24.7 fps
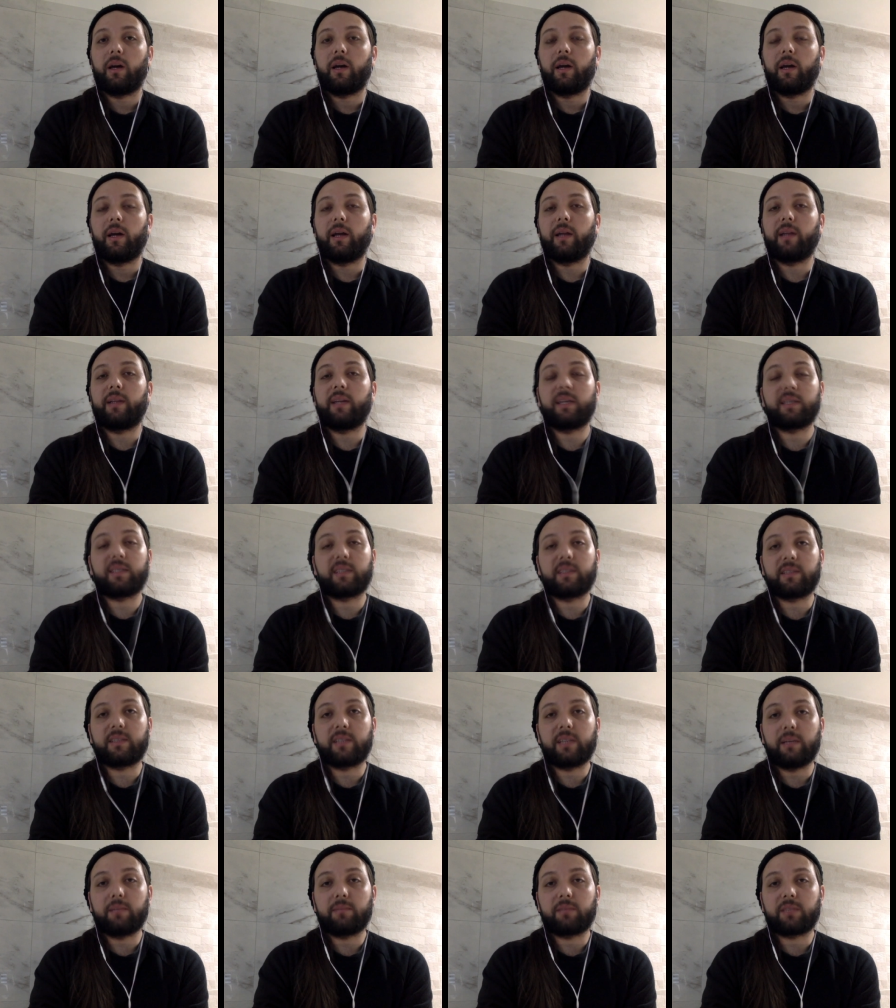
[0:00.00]
It doesn't
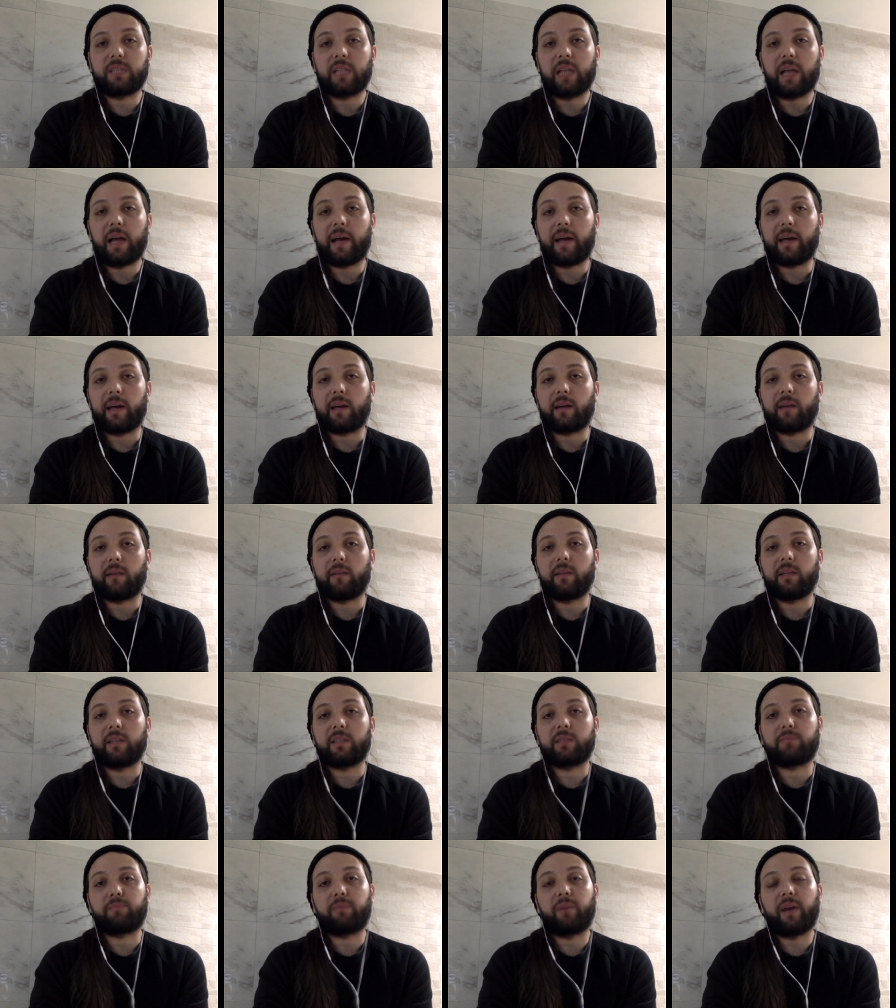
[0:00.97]
seem like
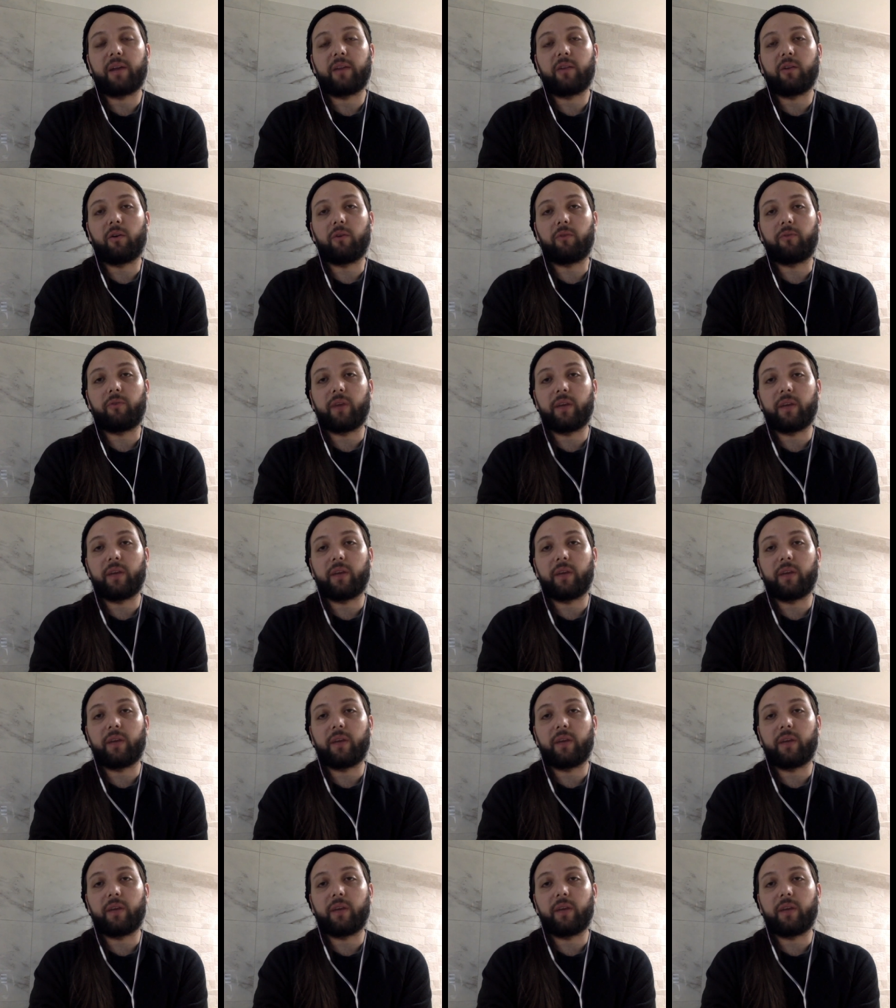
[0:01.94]
the spread of